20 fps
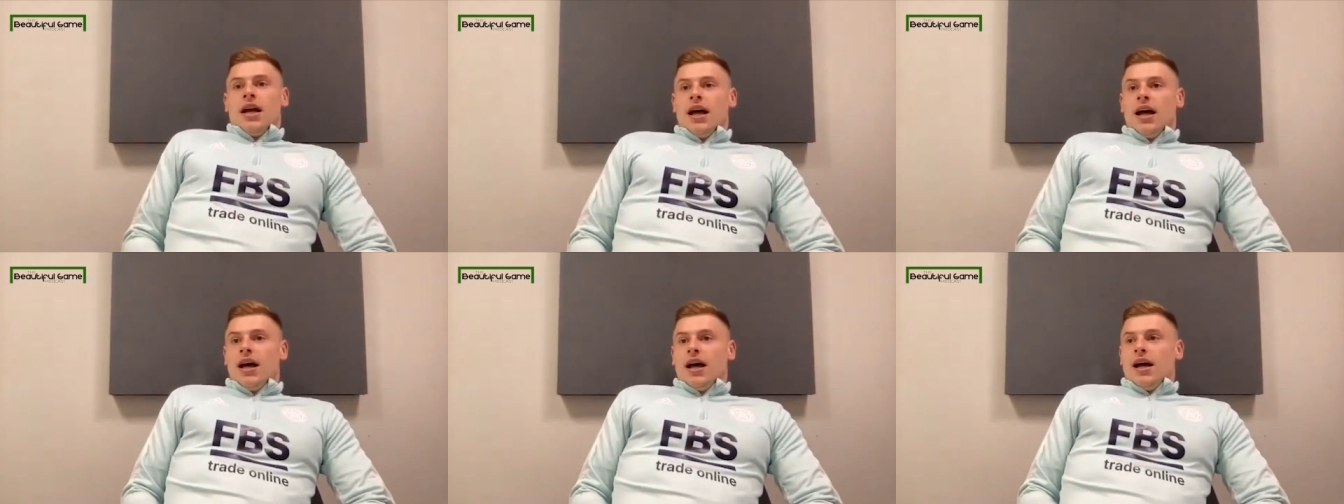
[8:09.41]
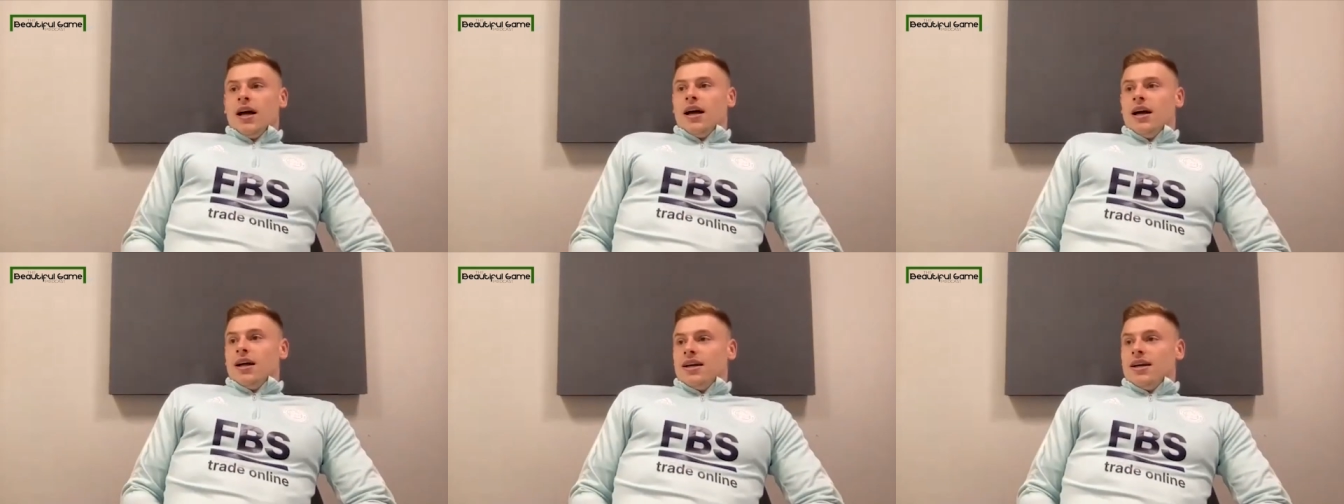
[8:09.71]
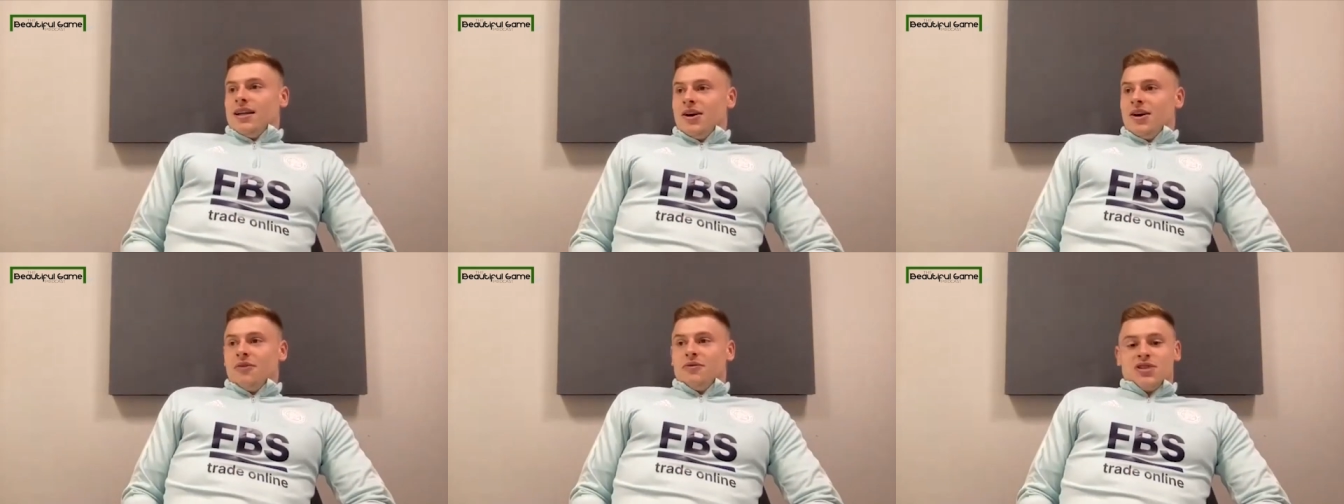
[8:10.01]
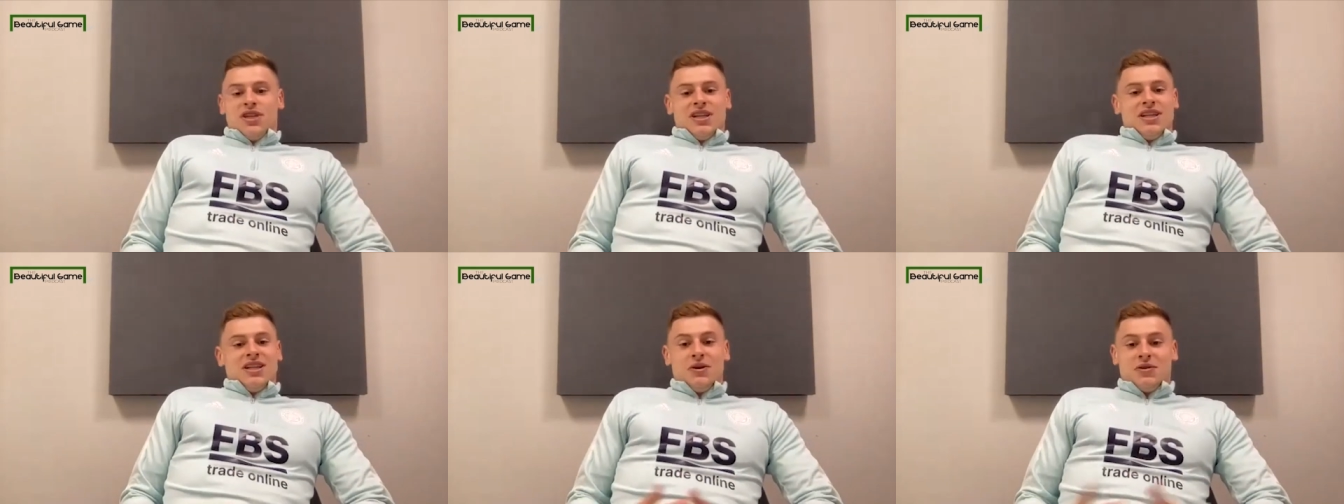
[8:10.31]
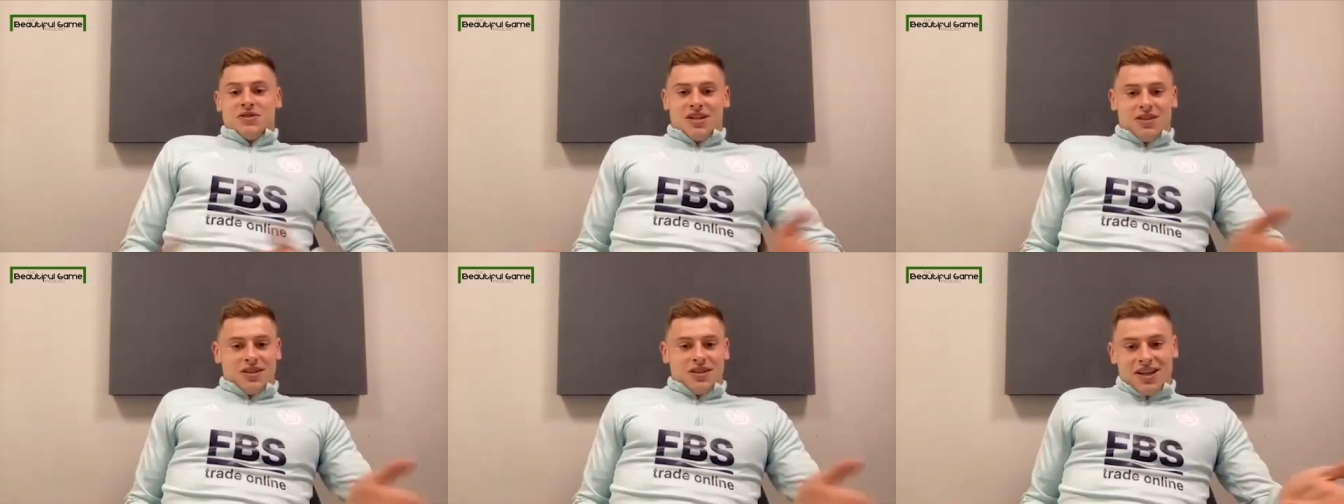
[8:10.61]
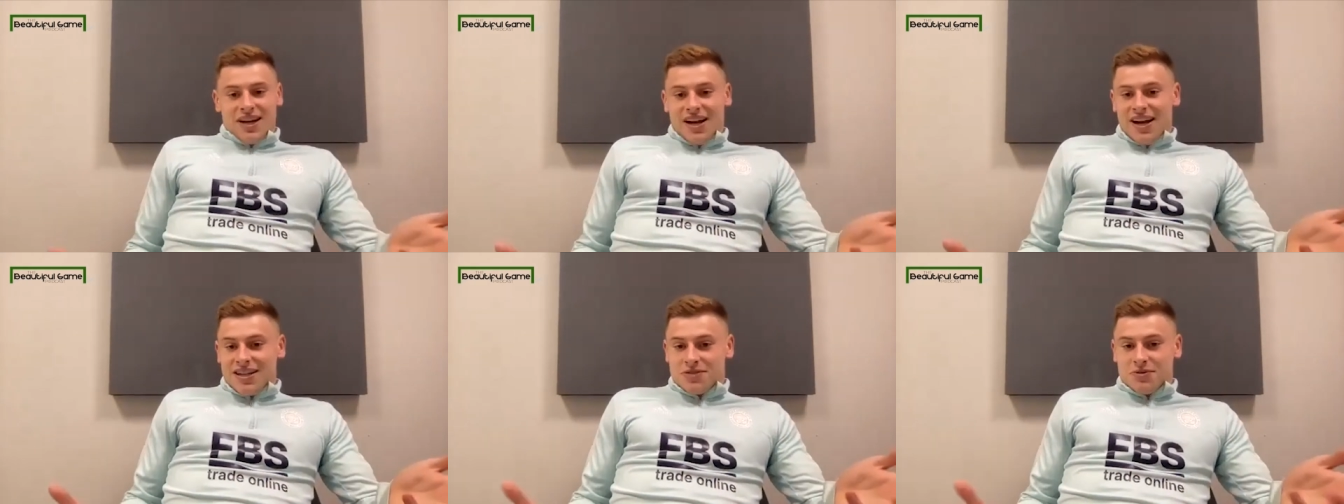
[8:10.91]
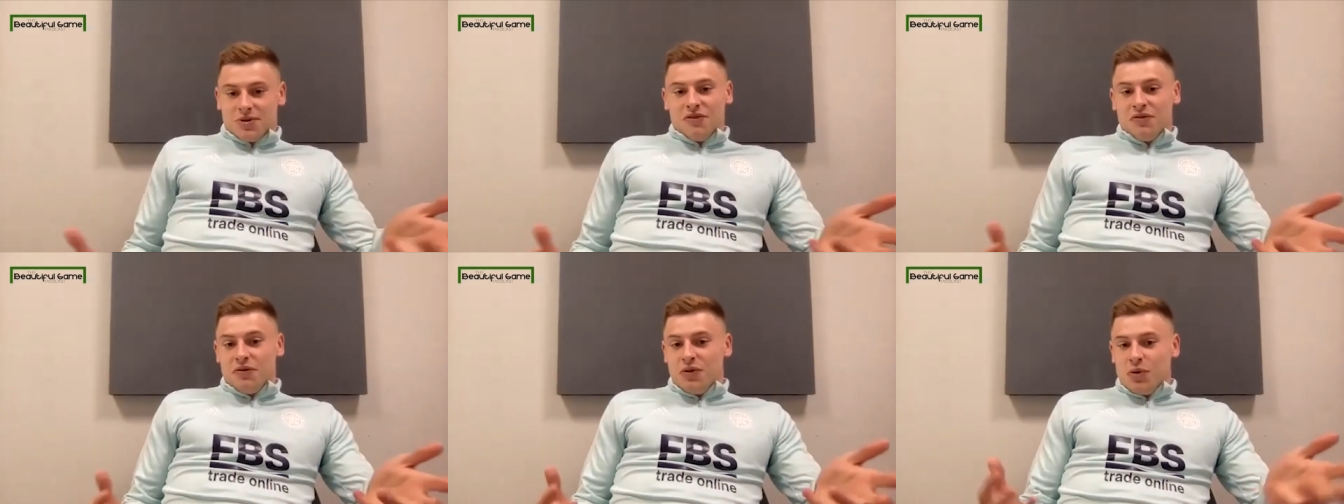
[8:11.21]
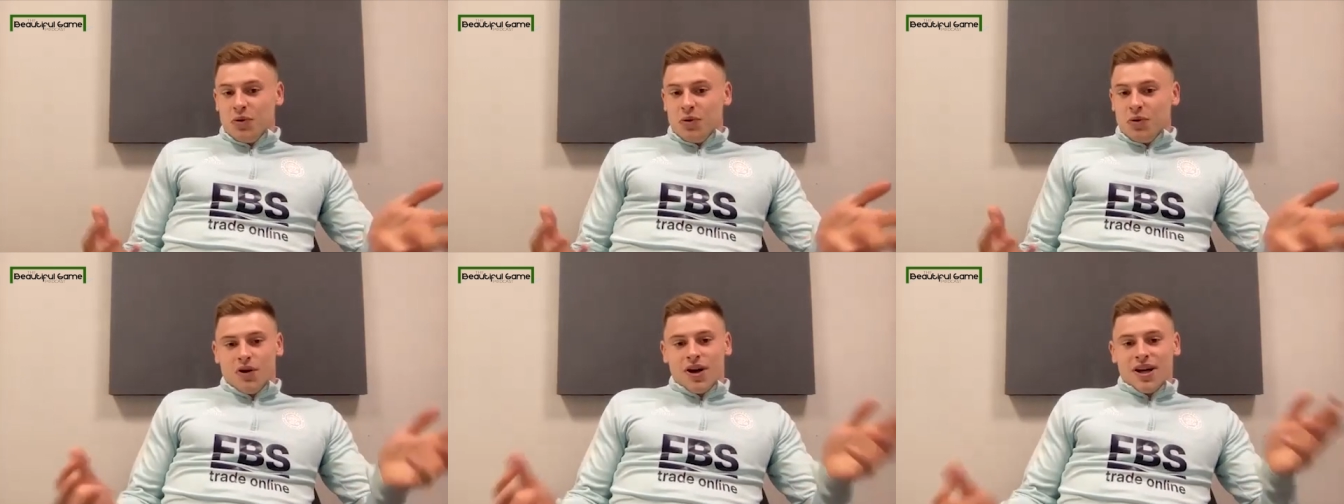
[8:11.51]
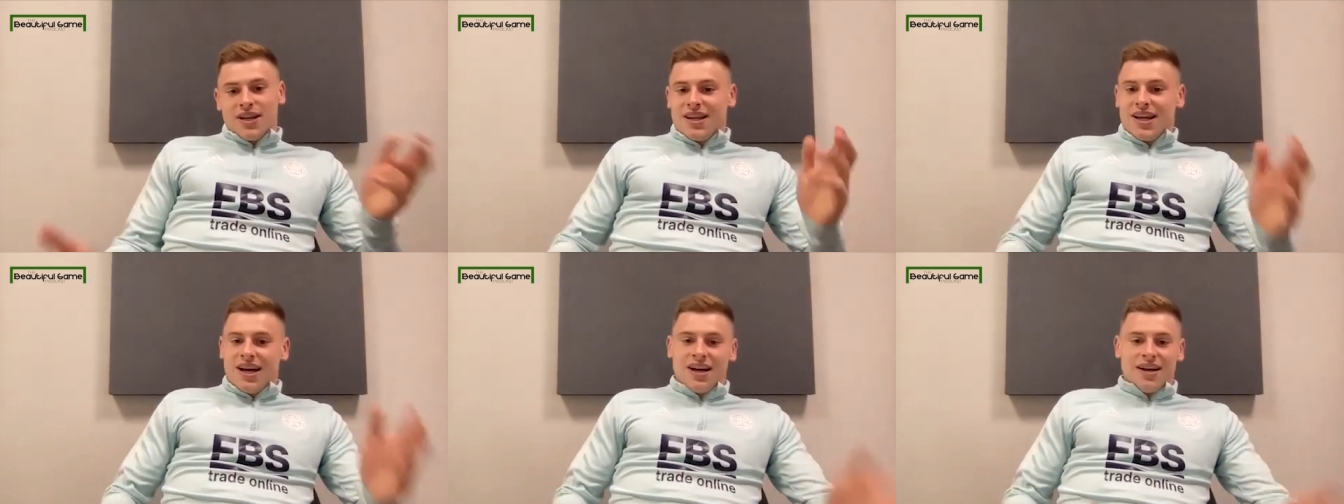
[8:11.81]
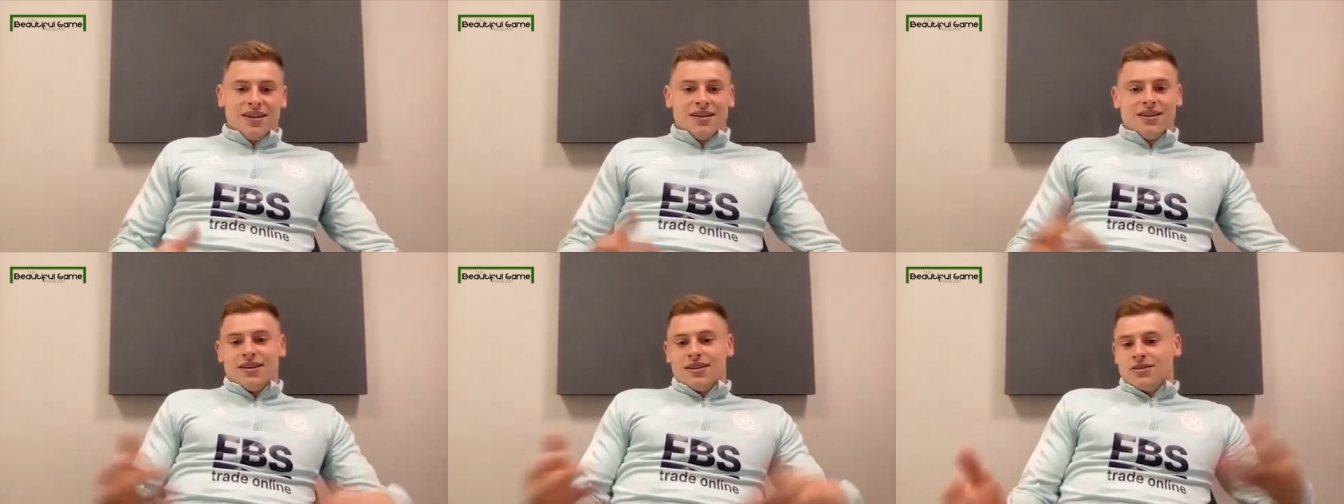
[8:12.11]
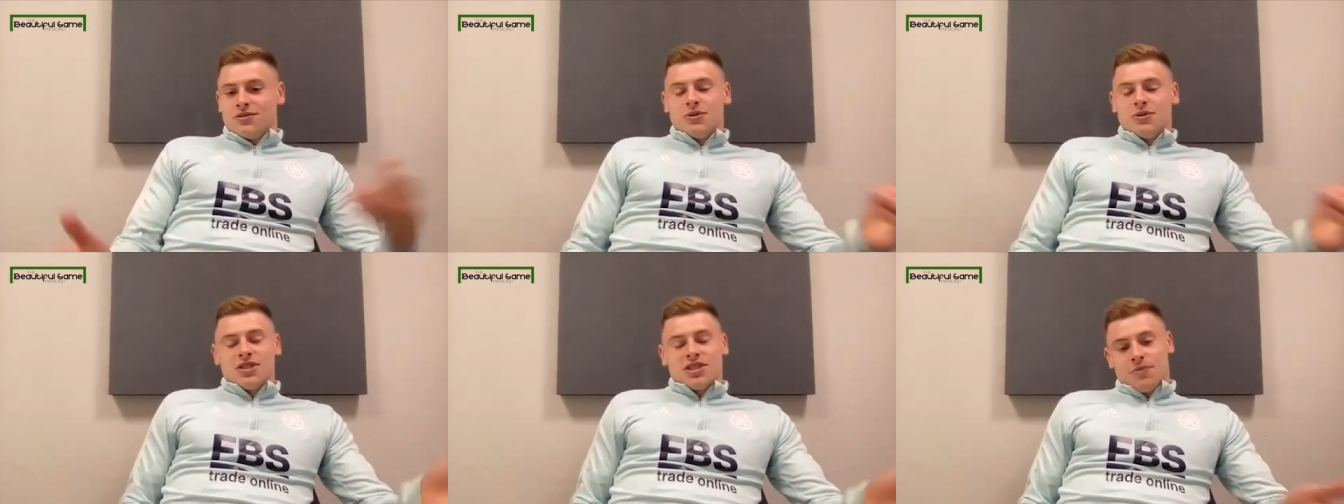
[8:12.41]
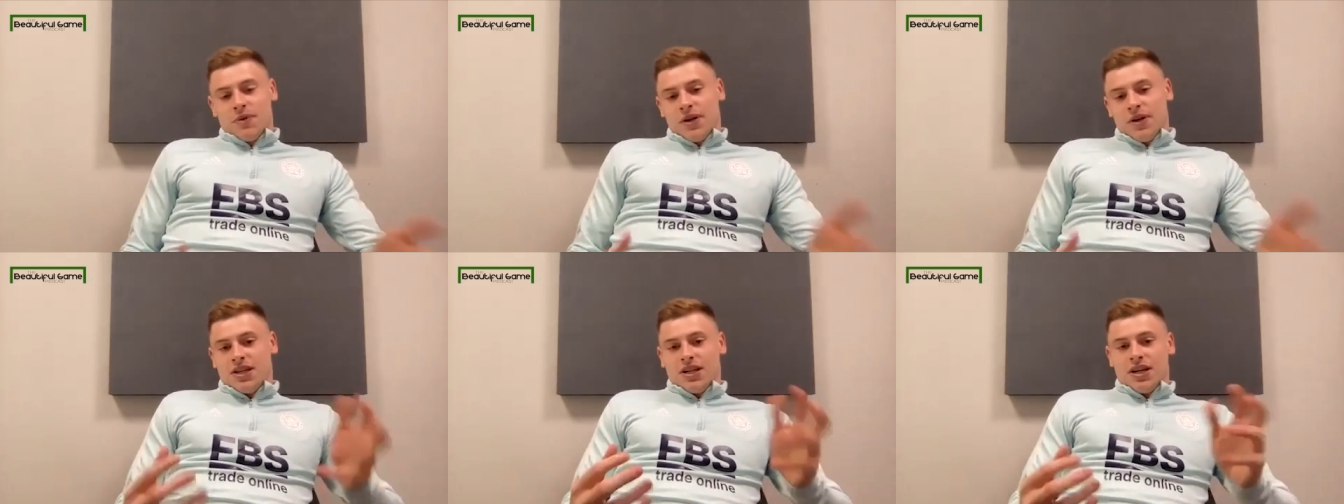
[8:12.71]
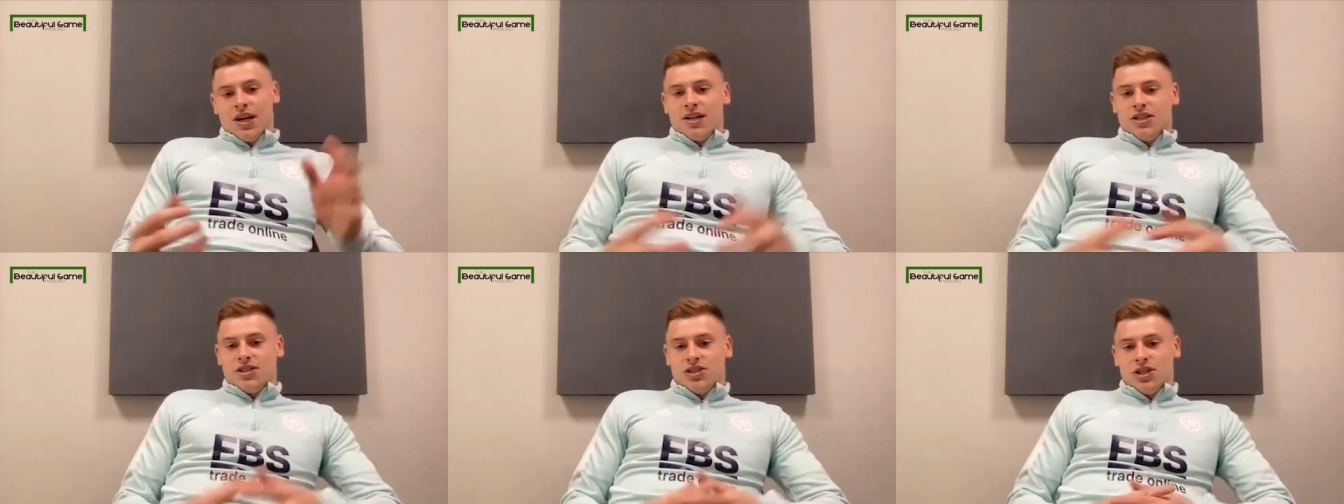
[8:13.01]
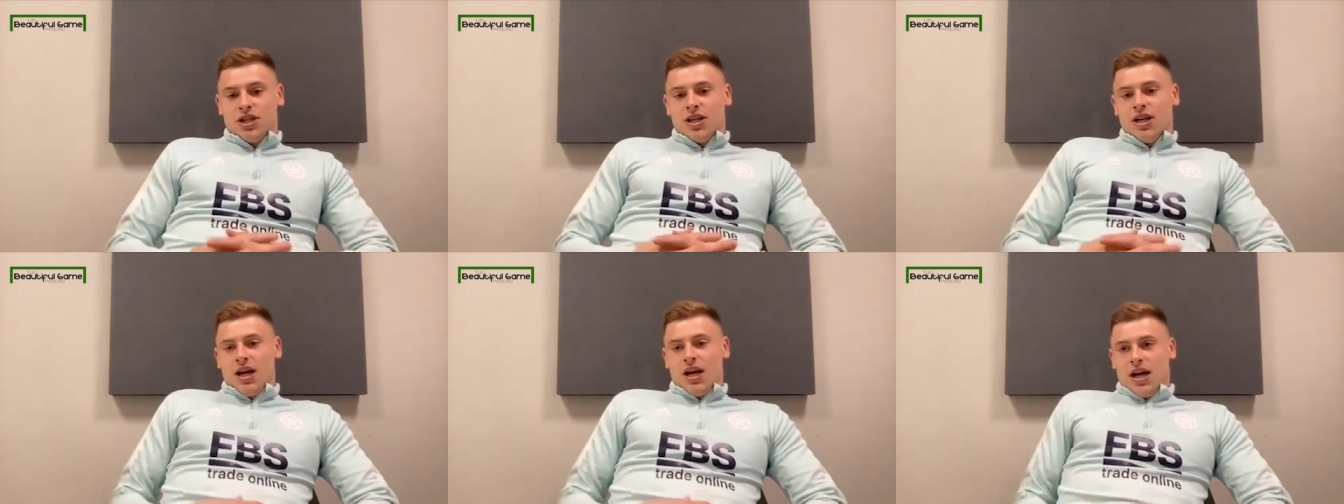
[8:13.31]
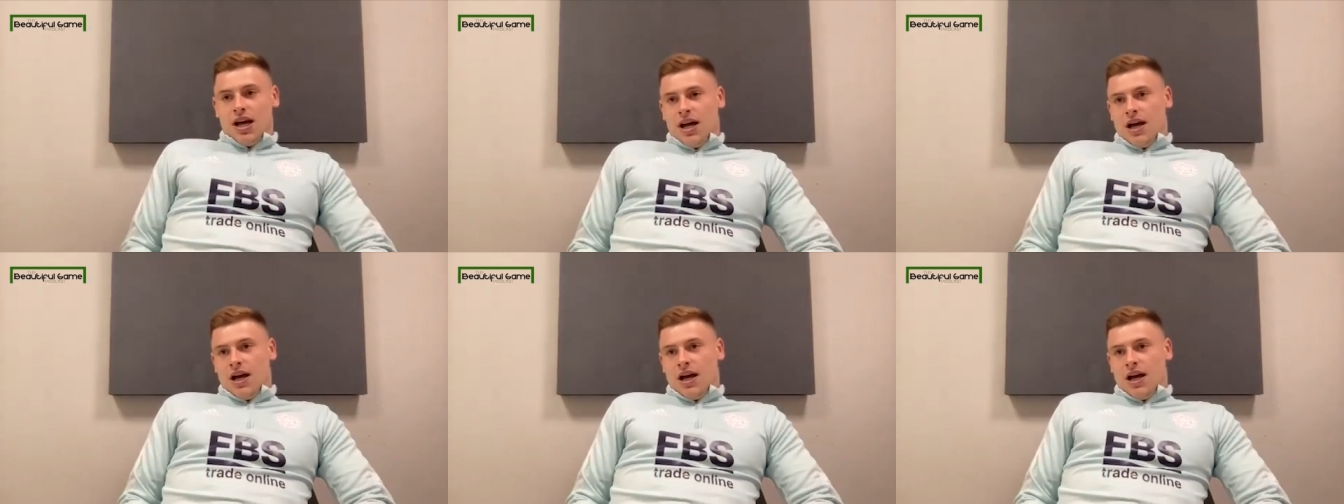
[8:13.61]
uh, obviously he knows that the lads would have all read that and there's all this speculation.